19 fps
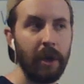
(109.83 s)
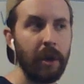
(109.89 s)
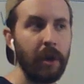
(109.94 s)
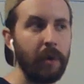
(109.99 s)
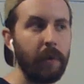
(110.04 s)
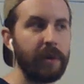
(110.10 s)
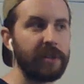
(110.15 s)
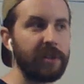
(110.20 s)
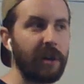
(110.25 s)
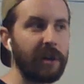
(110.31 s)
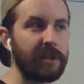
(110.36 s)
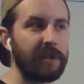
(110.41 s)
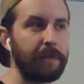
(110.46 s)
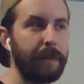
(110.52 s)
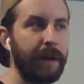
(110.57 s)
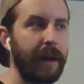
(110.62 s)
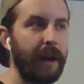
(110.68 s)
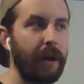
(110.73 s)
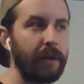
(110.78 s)
We talked
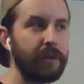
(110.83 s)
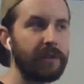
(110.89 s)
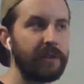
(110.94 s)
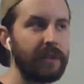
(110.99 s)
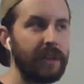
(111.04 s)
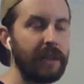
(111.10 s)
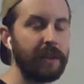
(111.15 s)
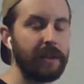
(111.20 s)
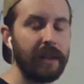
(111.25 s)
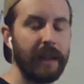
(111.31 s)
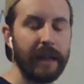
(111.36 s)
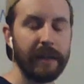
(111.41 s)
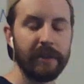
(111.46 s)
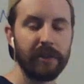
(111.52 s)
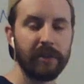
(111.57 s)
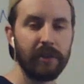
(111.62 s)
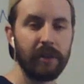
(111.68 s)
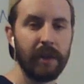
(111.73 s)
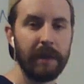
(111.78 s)
about in the last
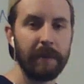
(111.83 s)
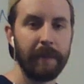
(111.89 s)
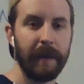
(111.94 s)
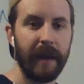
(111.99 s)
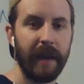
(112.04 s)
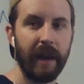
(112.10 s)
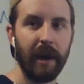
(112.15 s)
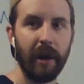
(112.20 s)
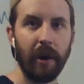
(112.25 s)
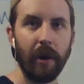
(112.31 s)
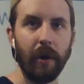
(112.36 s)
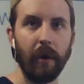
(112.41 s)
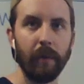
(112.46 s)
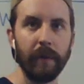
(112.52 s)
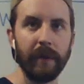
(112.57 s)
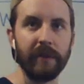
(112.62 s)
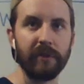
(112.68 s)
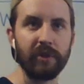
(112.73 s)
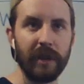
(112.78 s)
stream how
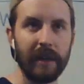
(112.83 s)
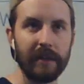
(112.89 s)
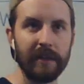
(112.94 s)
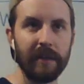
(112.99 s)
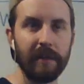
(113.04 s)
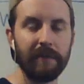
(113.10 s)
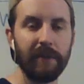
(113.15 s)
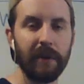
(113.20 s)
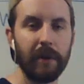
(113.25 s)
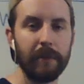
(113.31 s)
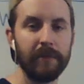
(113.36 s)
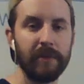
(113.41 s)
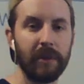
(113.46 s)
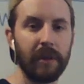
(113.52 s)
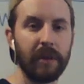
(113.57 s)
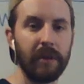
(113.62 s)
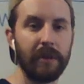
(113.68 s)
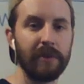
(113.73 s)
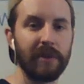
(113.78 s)
with transitive verbs you
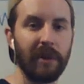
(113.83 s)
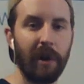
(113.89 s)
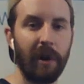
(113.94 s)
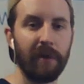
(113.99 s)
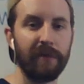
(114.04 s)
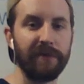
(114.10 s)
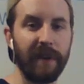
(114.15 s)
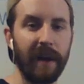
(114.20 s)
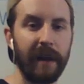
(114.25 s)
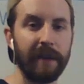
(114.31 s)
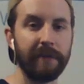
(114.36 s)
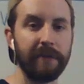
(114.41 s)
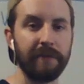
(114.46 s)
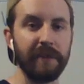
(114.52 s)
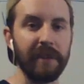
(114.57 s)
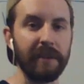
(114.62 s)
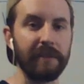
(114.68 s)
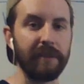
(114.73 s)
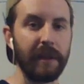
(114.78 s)
can use all 5 of
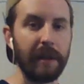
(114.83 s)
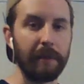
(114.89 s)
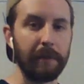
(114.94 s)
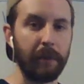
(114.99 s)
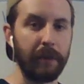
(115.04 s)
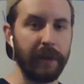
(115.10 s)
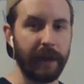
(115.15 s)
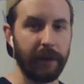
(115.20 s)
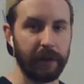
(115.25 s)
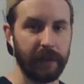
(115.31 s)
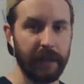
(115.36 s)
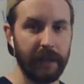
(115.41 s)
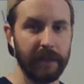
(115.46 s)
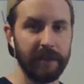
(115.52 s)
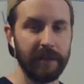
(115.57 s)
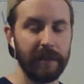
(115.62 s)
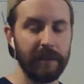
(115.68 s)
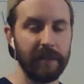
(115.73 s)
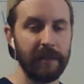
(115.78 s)
the available noun
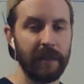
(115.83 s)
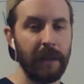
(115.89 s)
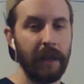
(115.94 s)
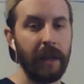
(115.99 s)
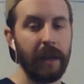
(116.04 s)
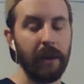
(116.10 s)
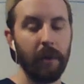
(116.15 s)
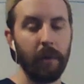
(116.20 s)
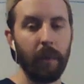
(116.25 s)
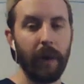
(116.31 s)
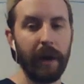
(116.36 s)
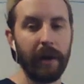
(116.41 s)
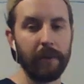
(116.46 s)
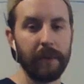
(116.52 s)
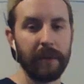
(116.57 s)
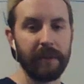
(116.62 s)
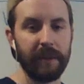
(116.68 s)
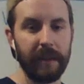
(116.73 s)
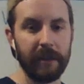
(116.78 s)
cases, while
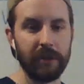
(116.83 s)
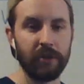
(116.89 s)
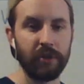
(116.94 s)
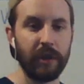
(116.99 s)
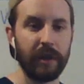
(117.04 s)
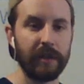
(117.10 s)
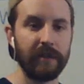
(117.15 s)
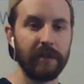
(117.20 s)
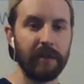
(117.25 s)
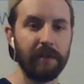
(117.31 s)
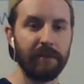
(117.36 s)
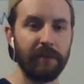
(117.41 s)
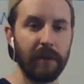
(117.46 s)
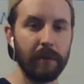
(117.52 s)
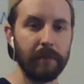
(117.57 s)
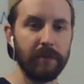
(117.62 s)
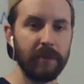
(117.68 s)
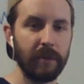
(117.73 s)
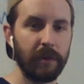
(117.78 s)
with intransitive
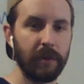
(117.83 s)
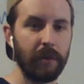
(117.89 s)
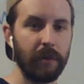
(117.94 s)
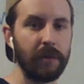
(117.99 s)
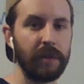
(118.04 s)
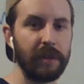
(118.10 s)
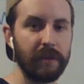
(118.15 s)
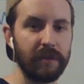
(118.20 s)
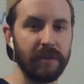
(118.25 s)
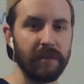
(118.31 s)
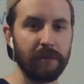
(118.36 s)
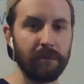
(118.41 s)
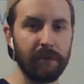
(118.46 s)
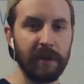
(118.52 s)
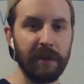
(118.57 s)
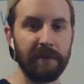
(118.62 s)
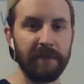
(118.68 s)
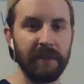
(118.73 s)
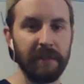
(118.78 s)
verbs you can only use 3
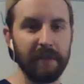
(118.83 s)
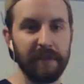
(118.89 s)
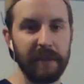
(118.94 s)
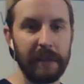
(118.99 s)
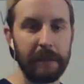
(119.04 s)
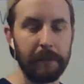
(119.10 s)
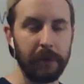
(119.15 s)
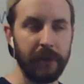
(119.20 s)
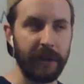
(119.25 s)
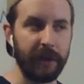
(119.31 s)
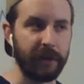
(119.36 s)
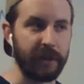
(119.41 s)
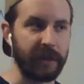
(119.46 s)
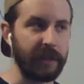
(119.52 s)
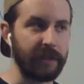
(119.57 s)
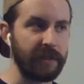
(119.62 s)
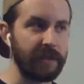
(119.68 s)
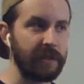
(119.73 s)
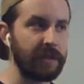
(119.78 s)
of the available noun
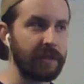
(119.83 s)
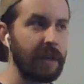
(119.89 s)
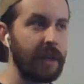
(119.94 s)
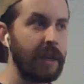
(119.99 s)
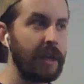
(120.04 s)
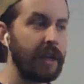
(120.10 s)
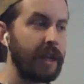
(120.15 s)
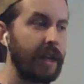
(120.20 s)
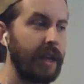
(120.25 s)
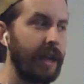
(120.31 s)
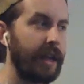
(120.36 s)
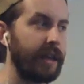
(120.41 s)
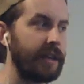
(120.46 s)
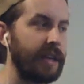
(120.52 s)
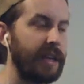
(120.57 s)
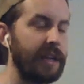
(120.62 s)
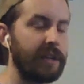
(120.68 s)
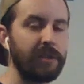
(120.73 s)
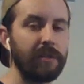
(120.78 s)
cases. And
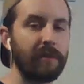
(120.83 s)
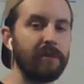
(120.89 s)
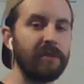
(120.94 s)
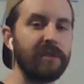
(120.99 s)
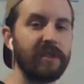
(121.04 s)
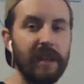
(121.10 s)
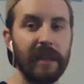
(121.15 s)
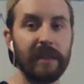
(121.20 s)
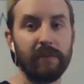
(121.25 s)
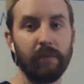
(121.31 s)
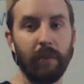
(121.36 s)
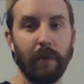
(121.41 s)
each of those is what